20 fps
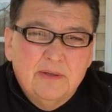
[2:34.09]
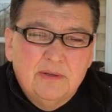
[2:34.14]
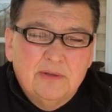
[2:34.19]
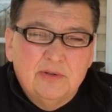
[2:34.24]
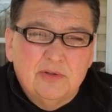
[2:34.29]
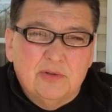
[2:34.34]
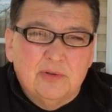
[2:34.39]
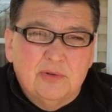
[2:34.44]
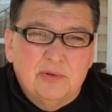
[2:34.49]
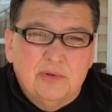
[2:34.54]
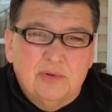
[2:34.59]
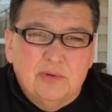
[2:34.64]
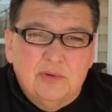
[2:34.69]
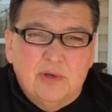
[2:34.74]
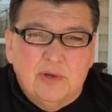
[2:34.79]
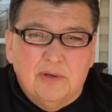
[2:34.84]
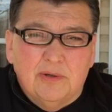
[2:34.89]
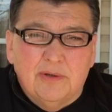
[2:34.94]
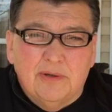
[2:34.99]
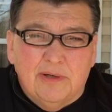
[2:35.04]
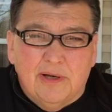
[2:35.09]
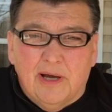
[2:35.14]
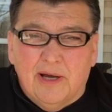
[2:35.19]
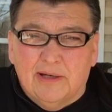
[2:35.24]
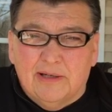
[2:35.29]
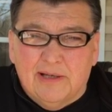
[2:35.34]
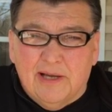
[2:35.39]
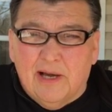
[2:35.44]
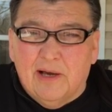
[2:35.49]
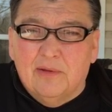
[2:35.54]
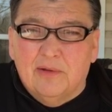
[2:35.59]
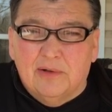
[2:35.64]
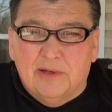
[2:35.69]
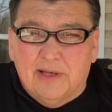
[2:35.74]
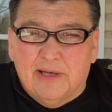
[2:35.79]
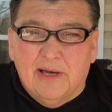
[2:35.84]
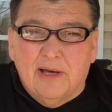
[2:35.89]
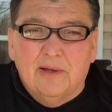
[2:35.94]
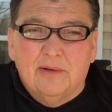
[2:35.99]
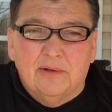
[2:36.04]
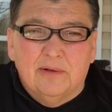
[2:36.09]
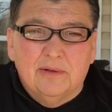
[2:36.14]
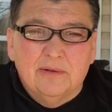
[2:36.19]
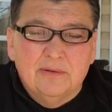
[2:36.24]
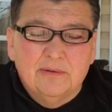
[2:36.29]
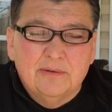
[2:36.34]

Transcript: to uh, not gather together.